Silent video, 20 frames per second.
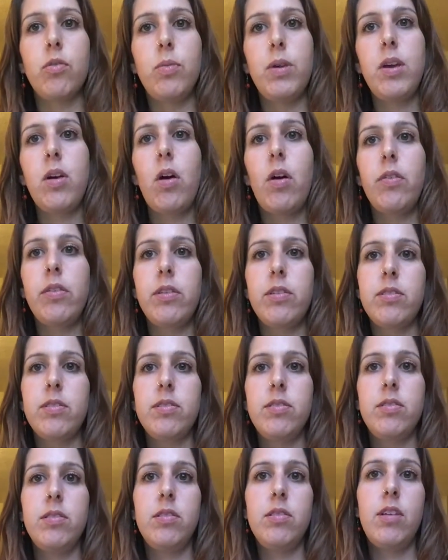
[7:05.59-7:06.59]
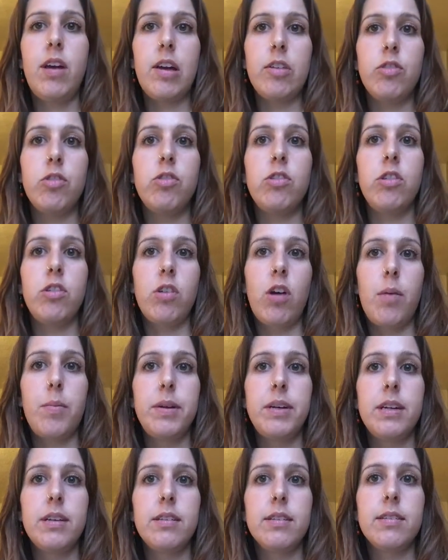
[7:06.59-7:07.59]
So we call this estrogen
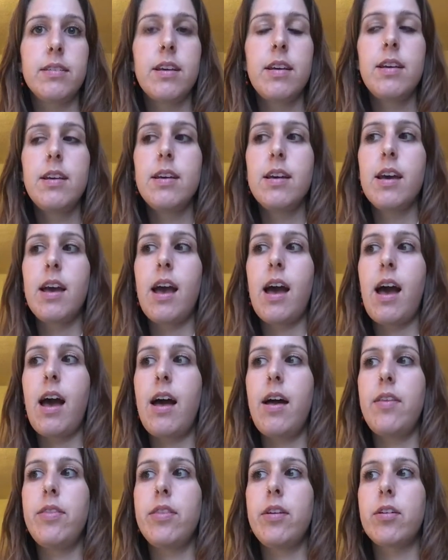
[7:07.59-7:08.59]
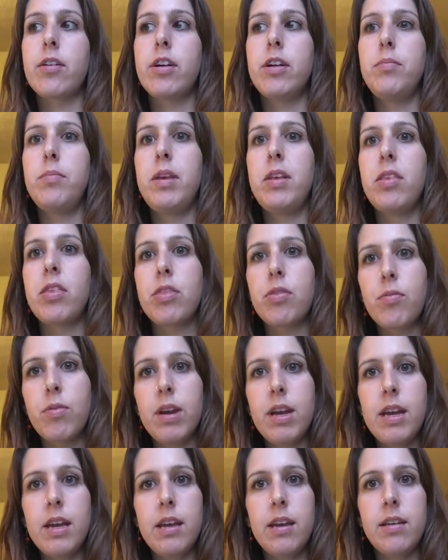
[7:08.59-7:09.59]
dominance. And there can be
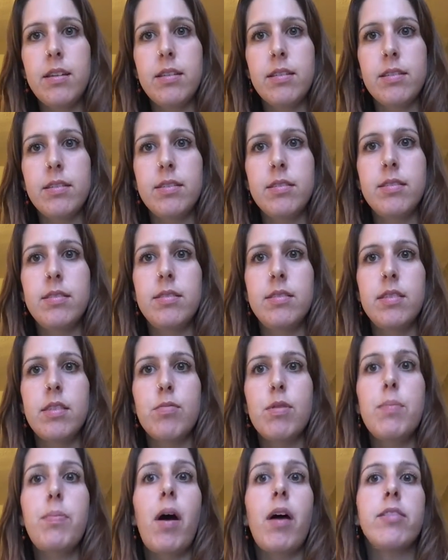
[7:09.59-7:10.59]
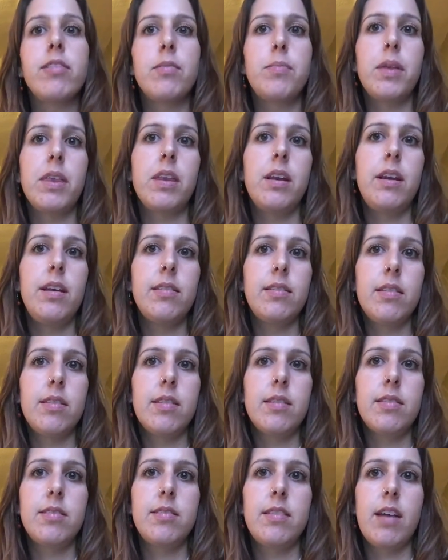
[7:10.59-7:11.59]
three possibilities in
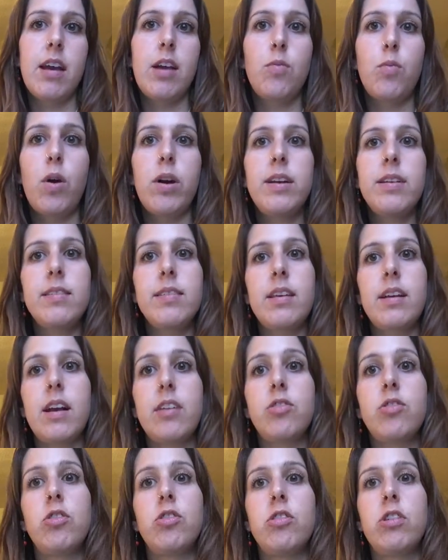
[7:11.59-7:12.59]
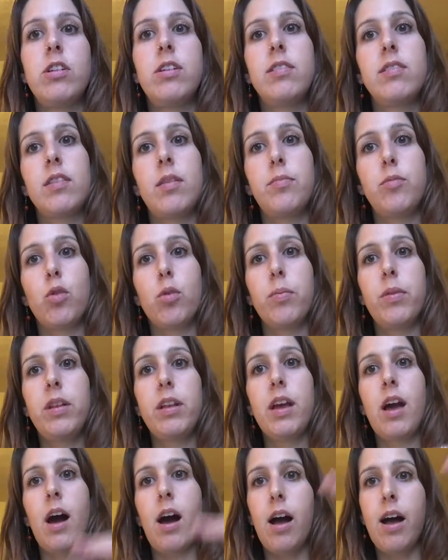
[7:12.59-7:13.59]
this state. One is that estrogen is
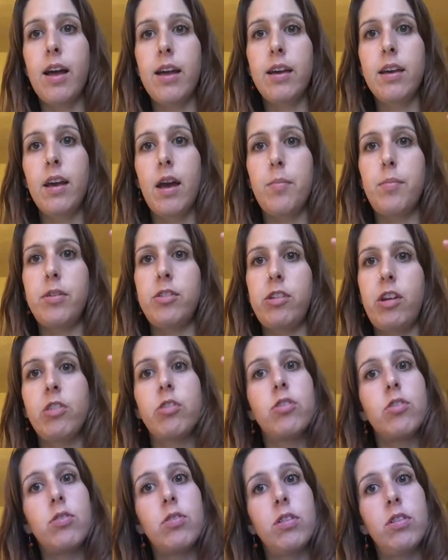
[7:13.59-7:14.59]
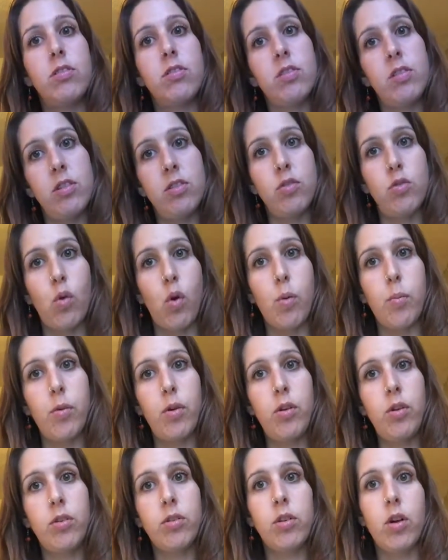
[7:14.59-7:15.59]
abnormally high and progesterone is
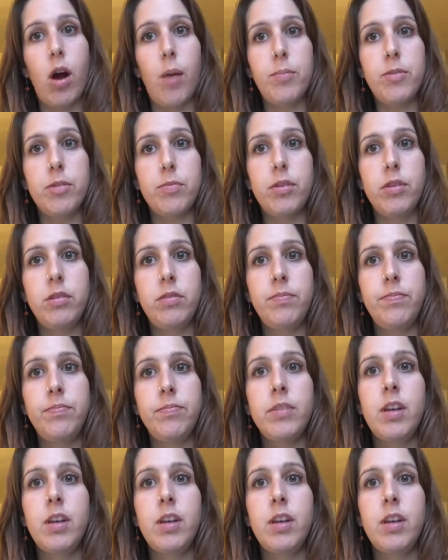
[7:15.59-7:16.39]
normal or optimal.